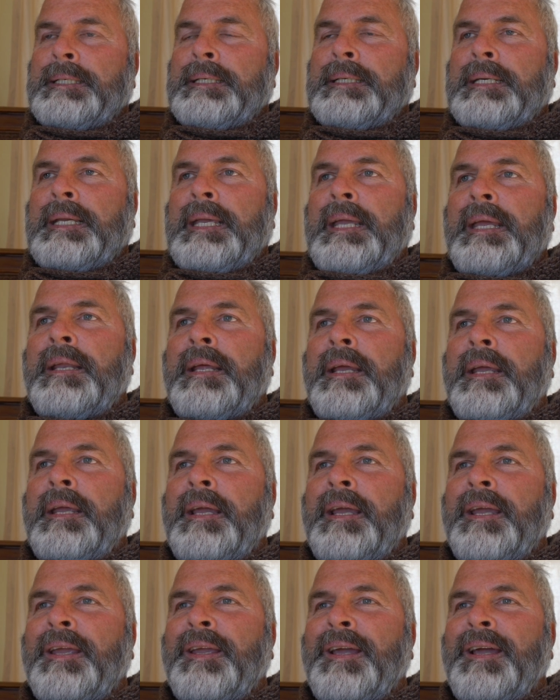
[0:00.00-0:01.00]
again,
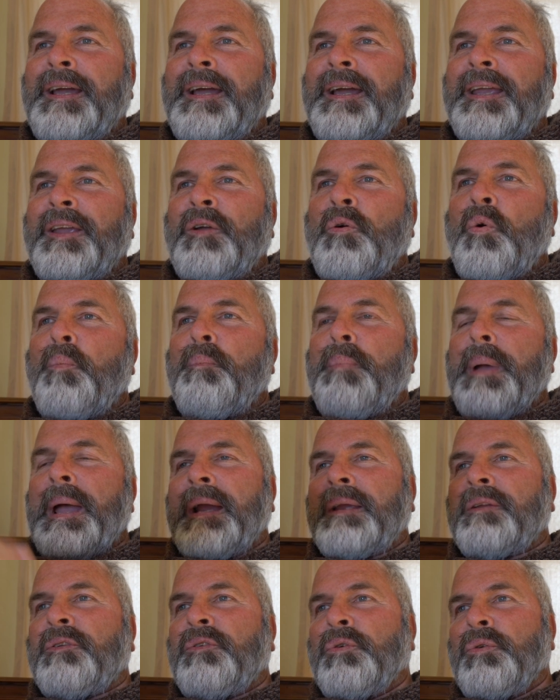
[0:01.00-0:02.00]
I go
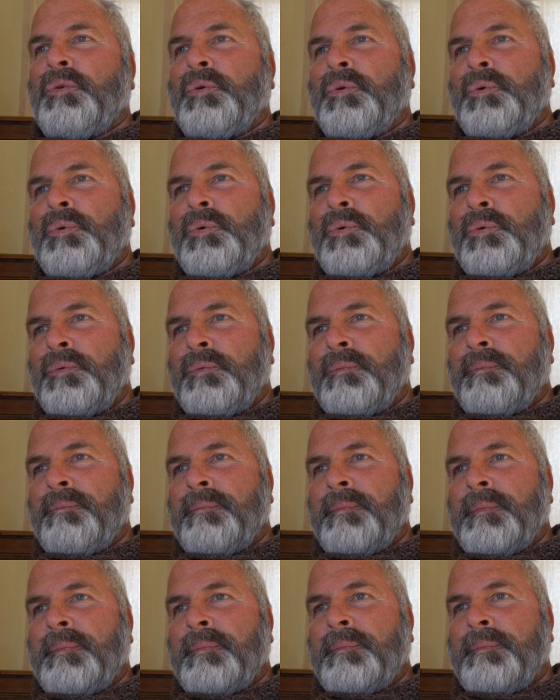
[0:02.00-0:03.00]
back to
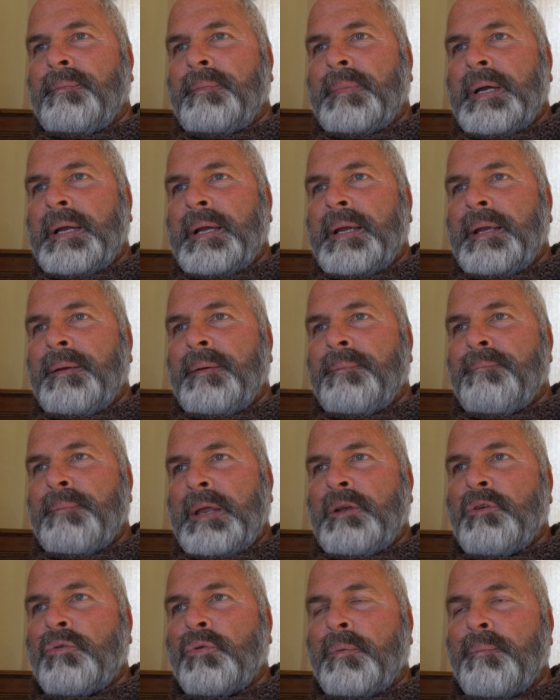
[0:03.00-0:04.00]
my
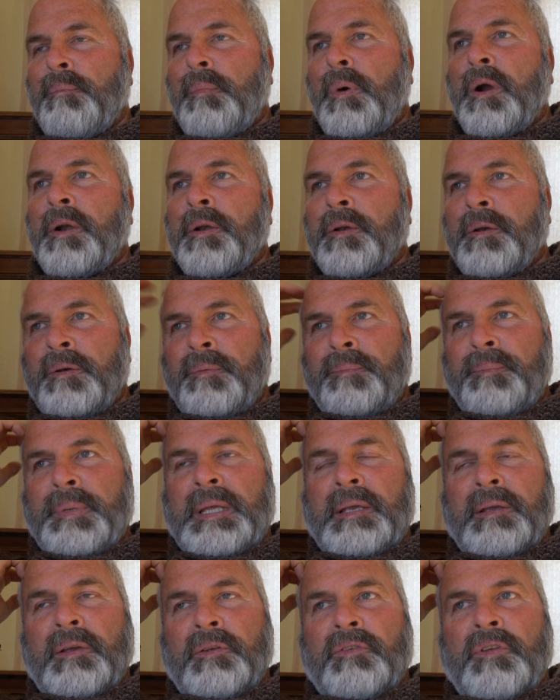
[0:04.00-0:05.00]
mentor Martin,
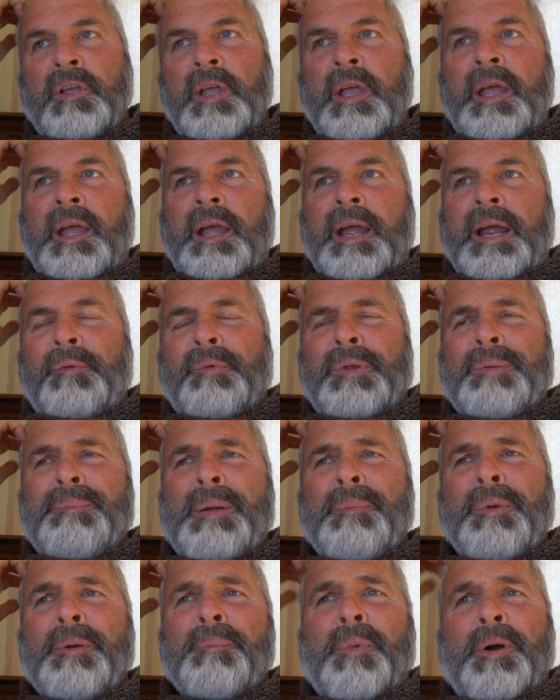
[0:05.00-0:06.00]
because I
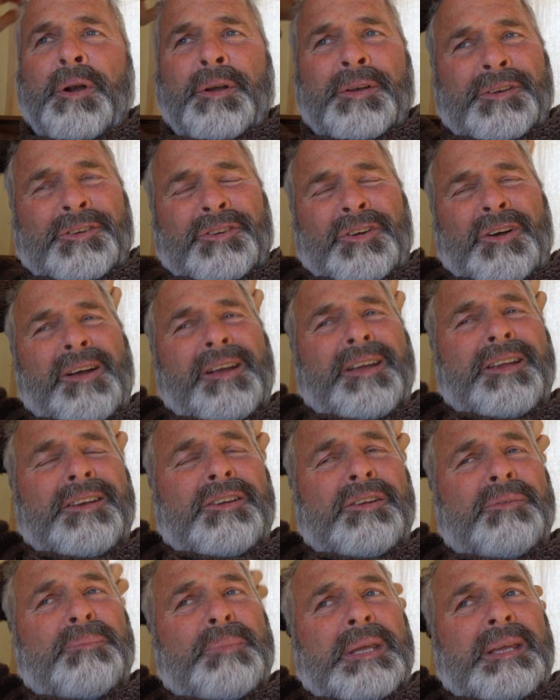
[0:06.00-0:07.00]
remember Martin talking
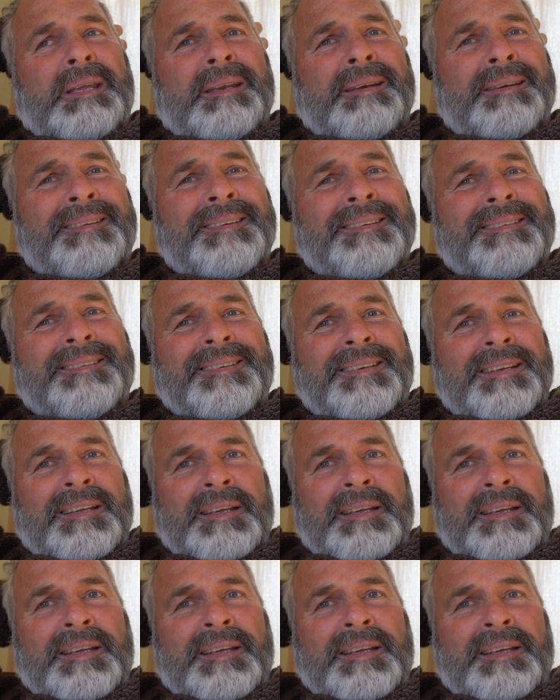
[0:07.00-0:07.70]
to me and just